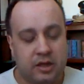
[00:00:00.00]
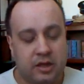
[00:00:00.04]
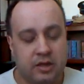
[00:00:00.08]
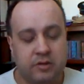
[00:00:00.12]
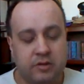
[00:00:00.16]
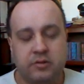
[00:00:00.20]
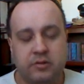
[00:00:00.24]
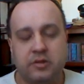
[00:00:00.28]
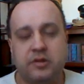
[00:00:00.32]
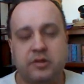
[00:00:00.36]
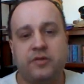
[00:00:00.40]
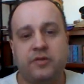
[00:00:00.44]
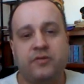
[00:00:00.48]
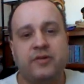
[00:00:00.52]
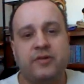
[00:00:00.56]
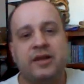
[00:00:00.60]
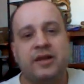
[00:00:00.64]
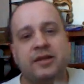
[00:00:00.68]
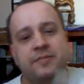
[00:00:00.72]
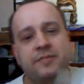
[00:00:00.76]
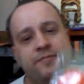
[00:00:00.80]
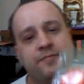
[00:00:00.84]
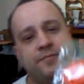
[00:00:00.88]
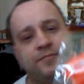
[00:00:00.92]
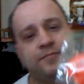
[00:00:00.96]
Here's the
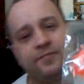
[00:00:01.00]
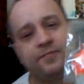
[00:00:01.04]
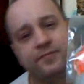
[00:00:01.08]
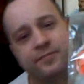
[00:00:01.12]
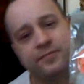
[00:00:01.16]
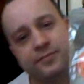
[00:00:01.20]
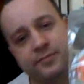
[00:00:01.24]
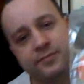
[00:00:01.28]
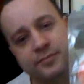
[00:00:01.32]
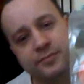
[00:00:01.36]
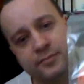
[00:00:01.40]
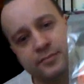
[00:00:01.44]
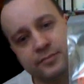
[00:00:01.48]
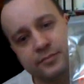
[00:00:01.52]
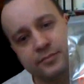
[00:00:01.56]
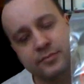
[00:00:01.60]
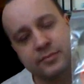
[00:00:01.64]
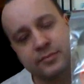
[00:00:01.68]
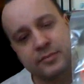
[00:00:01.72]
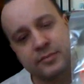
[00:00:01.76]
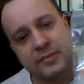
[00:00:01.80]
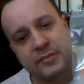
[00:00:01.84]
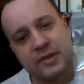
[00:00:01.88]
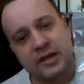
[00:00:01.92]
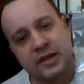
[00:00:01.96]
thread.
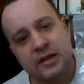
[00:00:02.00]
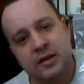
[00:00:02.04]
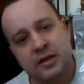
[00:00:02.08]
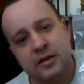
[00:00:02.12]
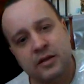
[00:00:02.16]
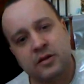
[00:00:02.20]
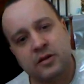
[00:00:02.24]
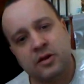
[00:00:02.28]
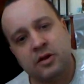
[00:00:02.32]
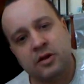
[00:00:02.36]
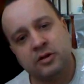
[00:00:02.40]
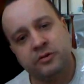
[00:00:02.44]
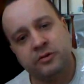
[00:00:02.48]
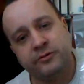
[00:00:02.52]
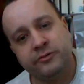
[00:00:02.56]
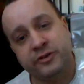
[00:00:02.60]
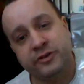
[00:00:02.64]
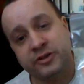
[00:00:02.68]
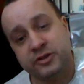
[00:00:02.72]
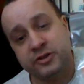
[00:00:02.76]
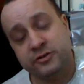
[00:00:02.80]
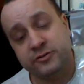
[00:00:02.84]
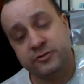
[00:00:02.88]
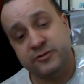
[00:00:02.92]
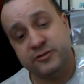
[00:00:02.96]
It's called
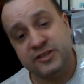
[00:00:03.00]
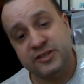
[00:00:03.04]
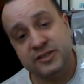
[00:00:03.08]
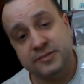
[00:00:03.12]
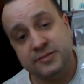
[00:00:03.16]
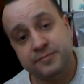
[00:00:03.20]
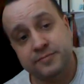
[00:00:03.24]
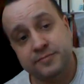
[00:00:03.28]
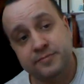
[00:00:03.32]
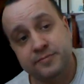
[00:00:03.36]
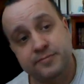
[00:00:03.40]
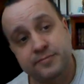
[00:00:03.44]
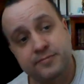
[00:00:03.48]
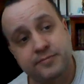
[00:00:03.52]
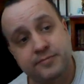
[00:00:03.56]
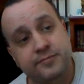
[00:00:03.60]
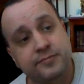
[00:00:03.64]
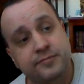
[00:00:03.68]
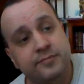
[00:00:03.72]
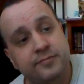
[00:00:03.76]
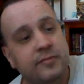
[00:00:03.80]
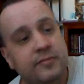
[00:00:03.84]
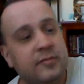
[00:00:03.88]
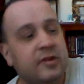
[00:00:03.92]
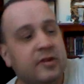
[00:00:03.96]
Trick or Treat
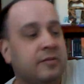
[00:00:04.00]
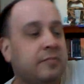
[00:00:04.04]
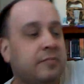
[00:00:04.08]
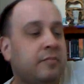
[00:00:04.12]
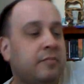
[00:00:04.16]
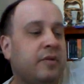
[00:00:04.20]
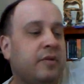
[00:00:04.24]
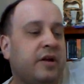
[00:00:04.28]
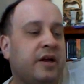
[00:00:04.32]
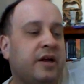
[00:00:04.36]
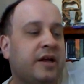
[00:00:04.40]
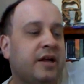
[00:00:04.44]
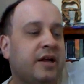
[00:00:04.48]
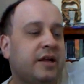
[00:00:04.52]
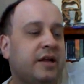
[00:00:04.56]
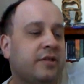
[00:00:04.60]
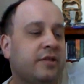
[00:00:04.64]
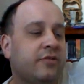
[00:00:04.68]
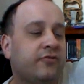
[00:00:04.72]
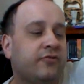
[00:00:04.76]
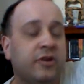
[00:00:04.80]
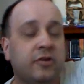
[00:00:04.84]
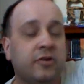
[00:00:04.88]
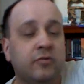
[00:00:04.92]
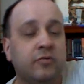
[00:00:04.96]
by
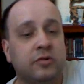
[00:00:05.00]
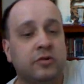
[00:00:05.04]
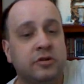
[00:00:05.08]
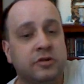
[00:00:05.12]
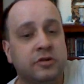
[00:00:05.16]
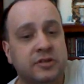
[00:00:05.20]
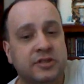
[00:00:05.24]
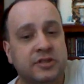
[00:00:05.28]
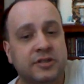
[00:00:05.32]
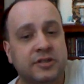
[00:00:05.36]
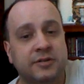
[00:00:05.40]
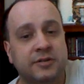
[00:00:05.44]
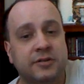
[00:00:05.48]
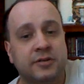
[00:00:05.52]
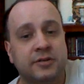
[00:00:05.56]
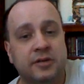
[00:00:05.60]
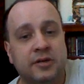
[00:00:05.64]
Threadworks.